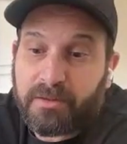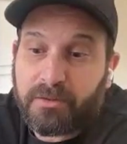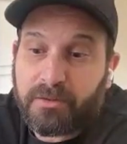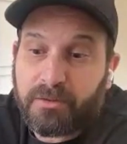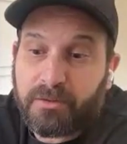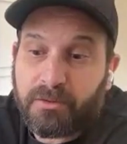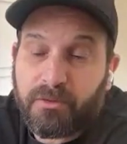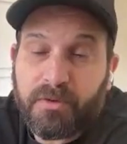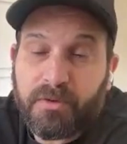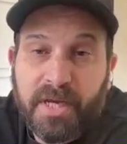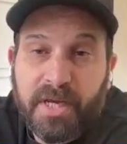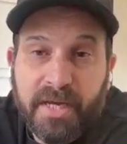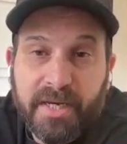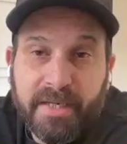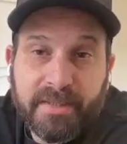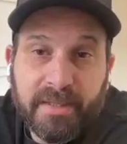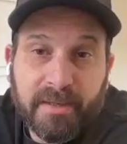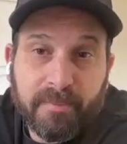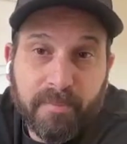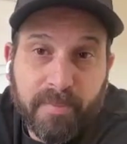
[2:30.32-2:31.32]
to
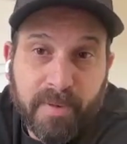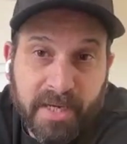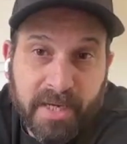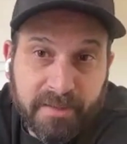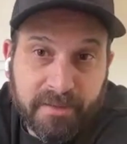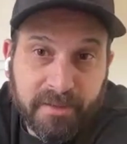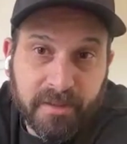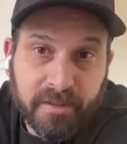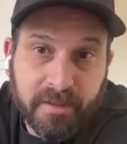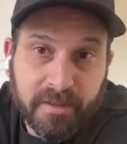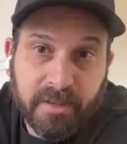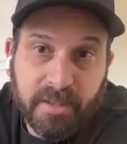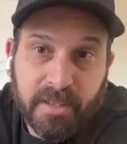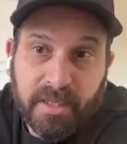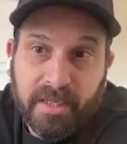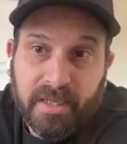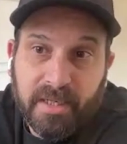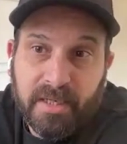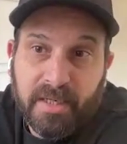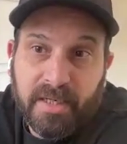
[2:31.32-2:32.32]
create a better
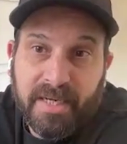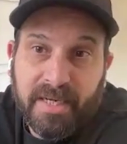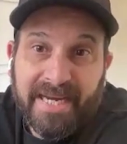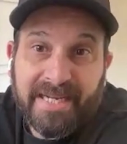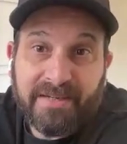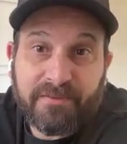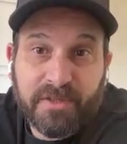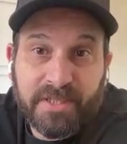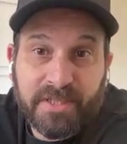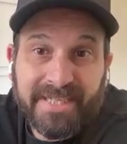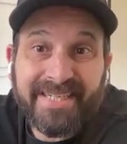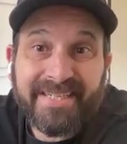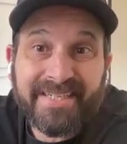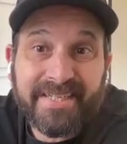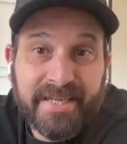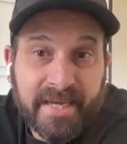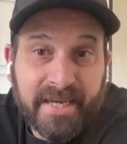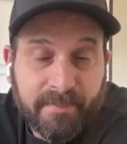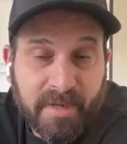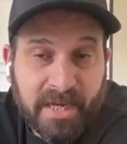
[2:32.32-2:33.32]

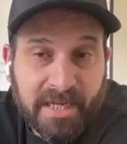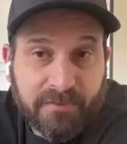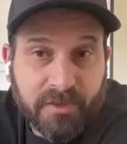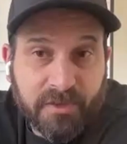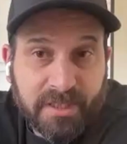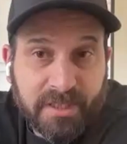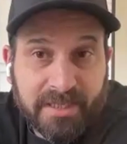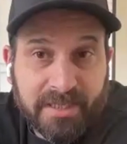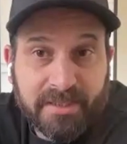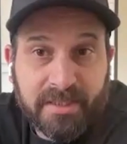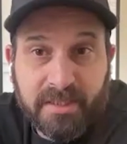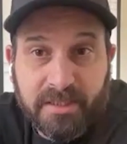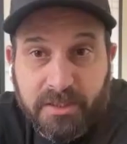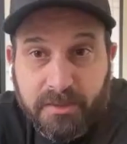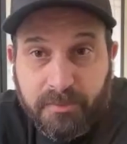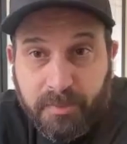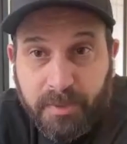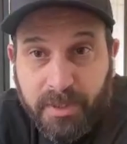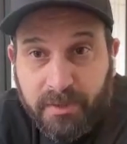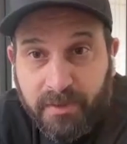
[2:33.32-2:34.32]
in-game advertising
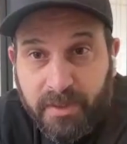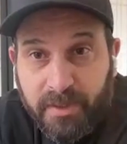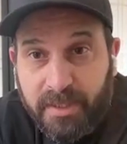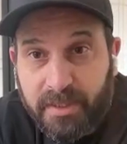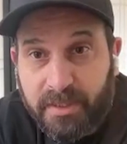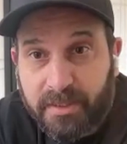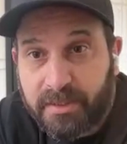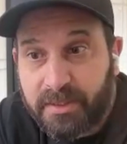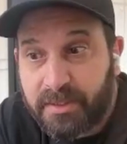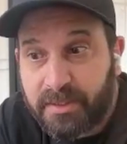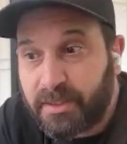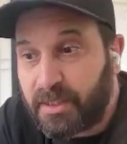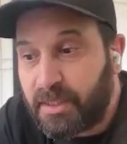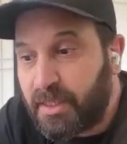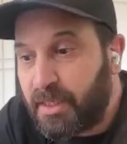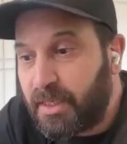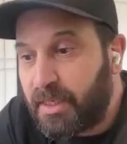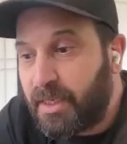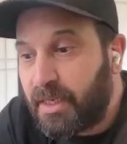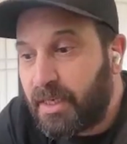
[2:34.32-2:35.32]
experience,
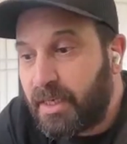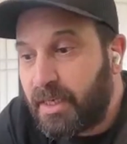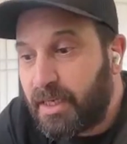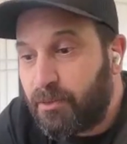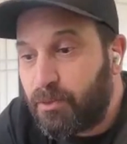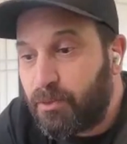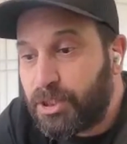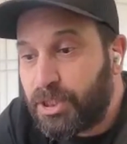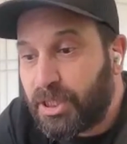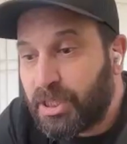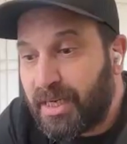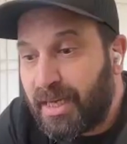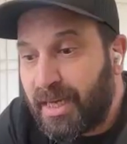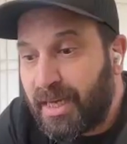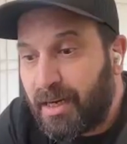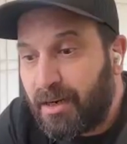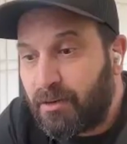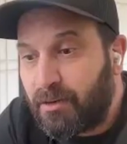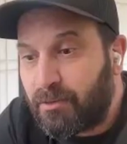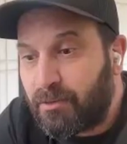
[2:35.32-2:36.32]
which
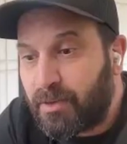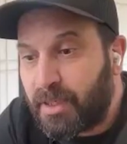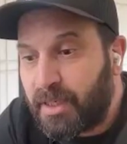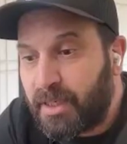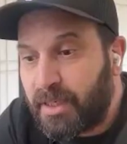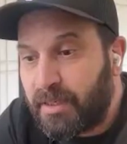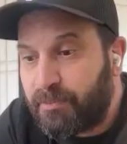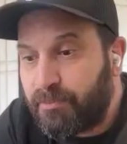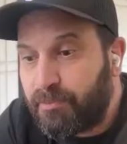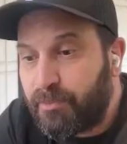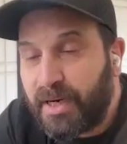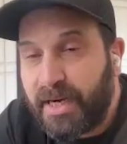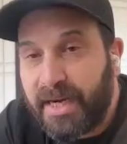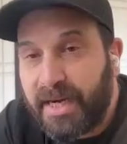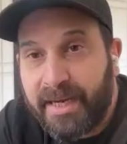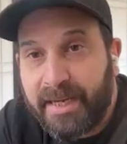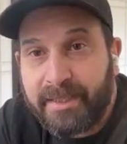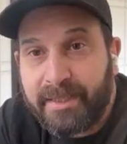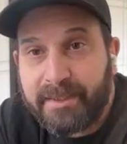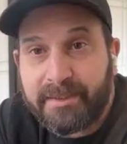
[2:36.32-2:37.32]
allow
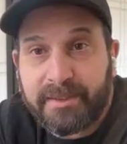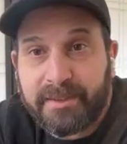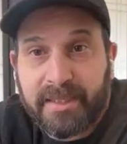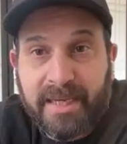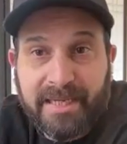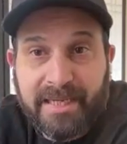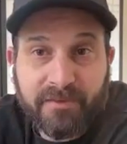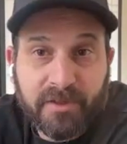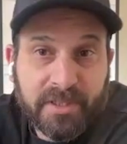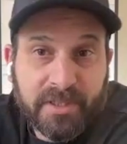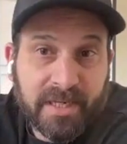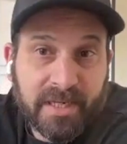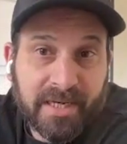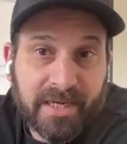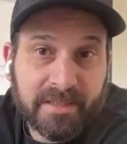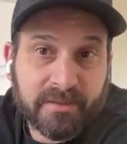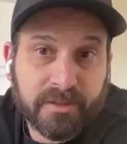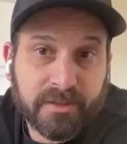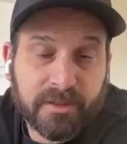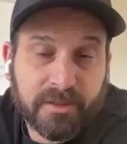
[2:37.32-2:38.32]
brands,
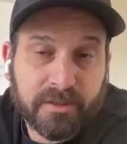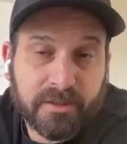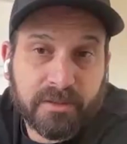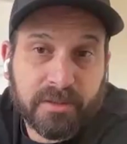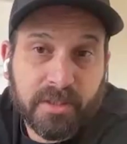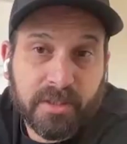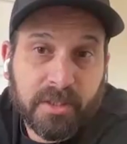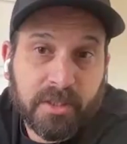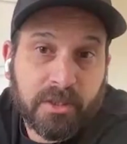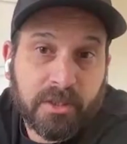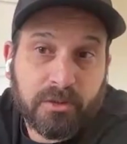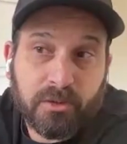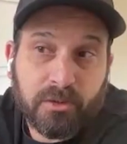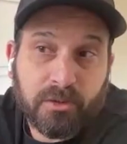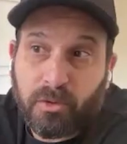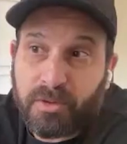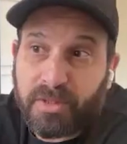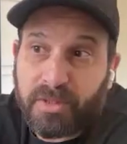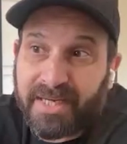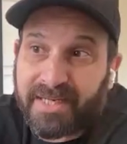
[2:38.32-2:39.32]
advertisers to
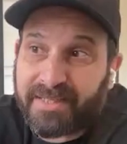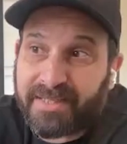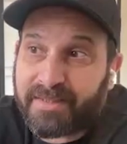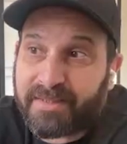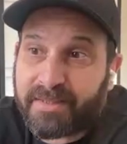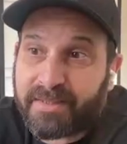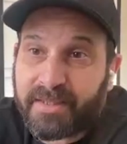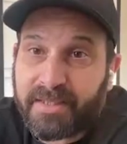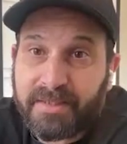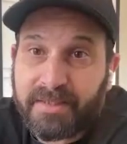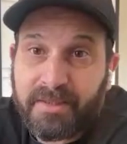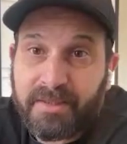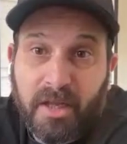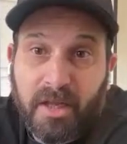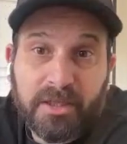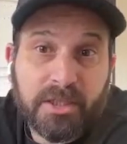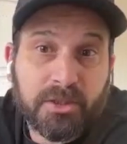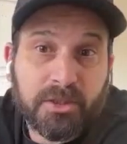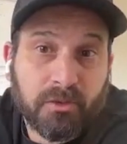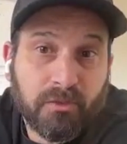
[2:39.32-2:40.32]
connect
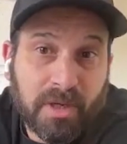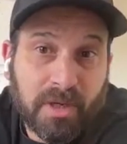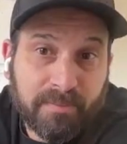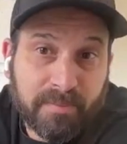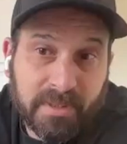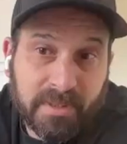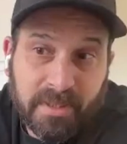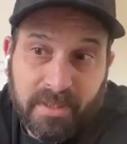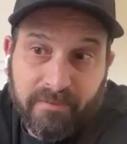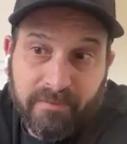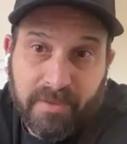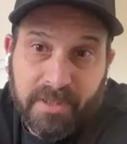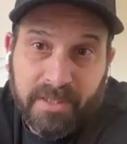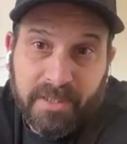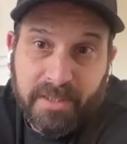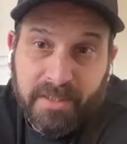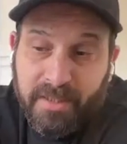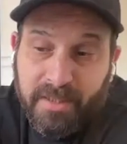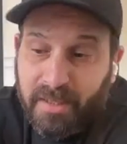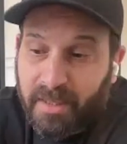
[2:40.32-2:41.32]

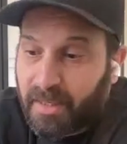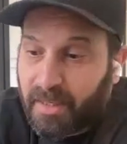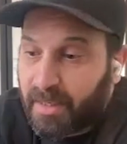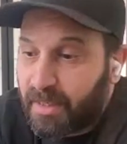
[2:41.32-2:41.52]
non-interruptively